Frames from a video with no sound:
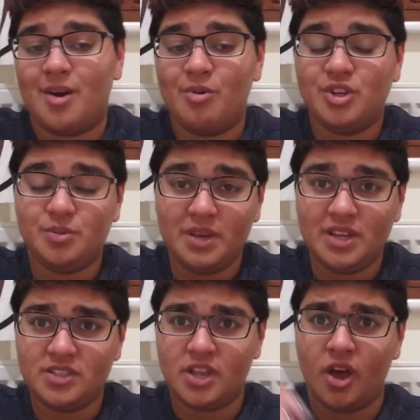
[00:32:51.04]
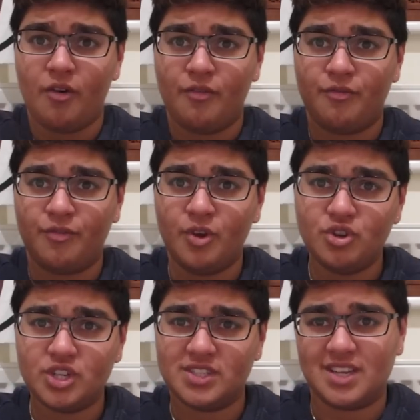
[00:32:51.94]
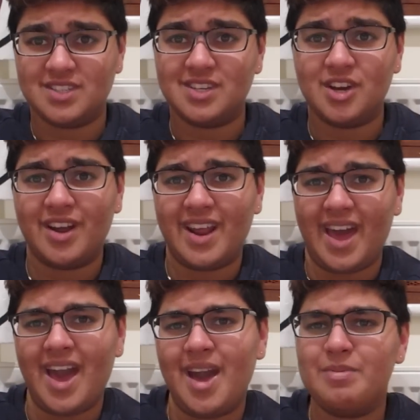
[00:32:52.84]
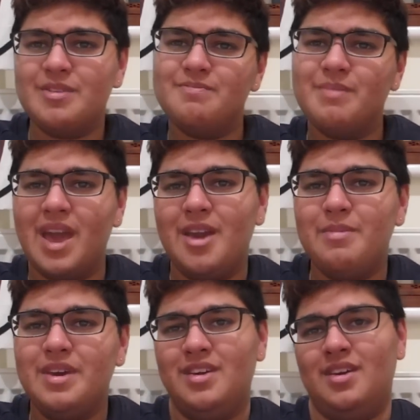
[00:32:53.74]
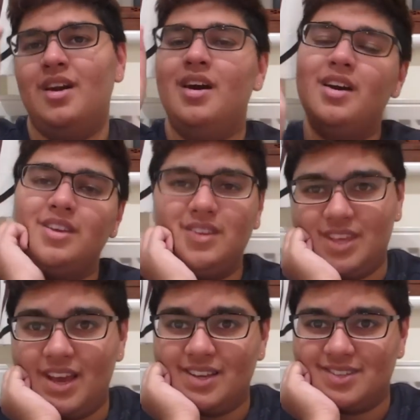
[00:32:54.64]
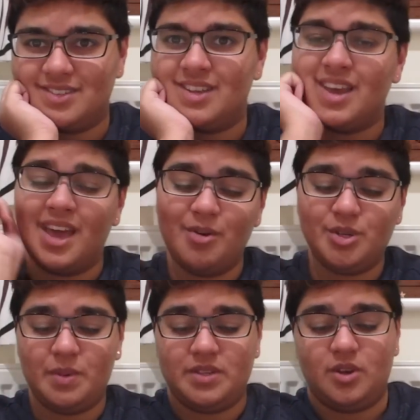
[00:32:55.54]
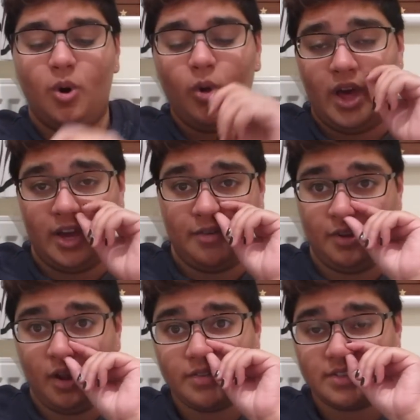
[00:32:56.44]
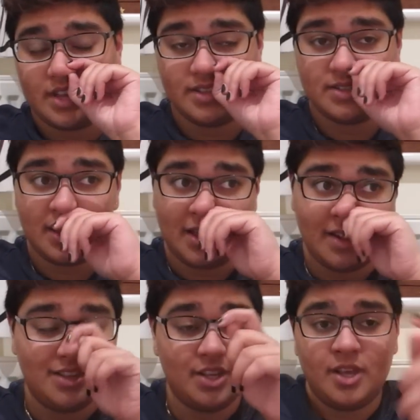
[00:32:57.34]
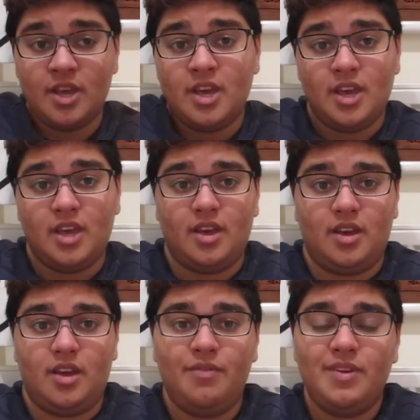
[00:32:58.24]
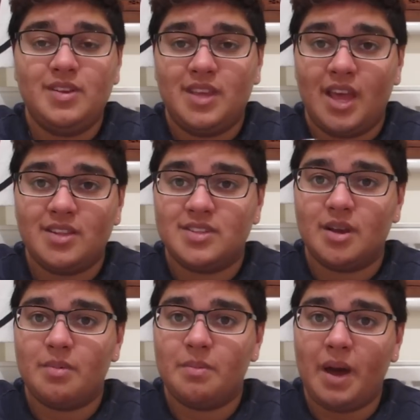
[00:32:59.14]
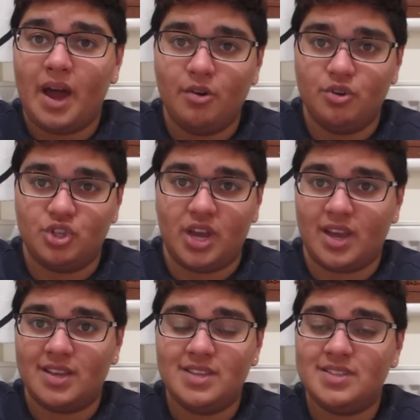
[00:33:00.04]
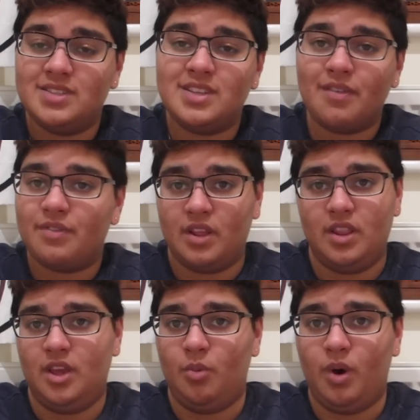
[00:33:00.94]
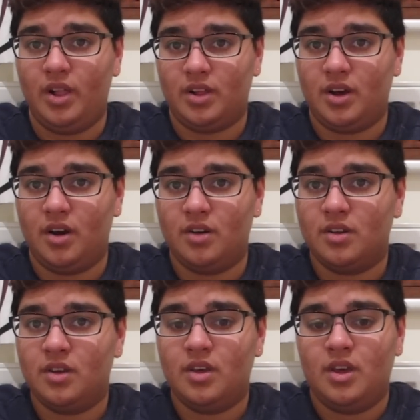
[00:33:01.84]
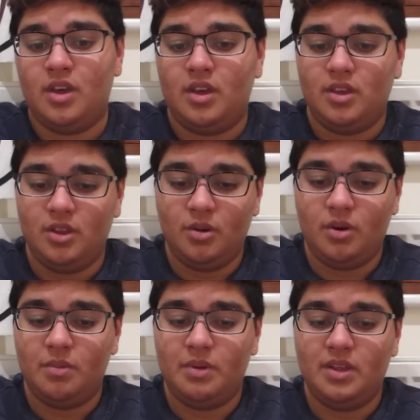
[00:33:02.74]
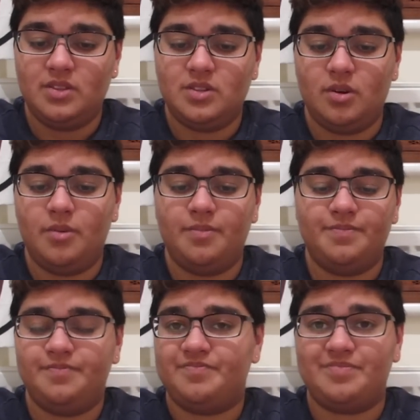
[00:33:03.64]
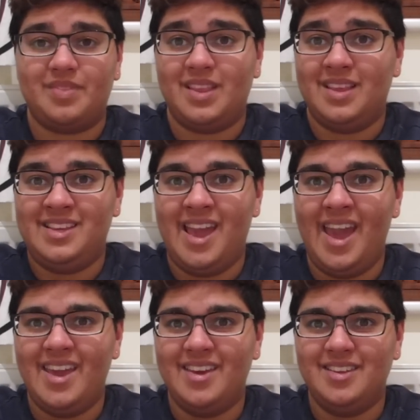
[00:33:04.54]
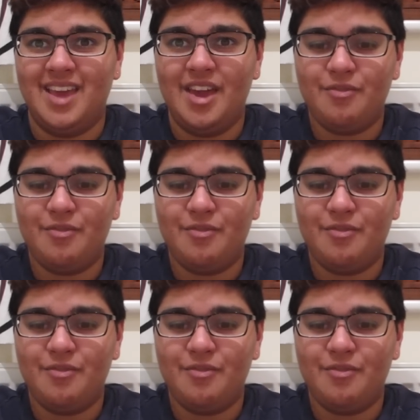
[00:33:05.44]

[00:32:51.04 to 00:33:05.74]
Which means fusions are still gonna happen, baby! Yes. Which makes a whole heck of a lot of sense, and if he can summon Pyrojack, he's definitely a wild card. You know what I mean? So, yay! Yay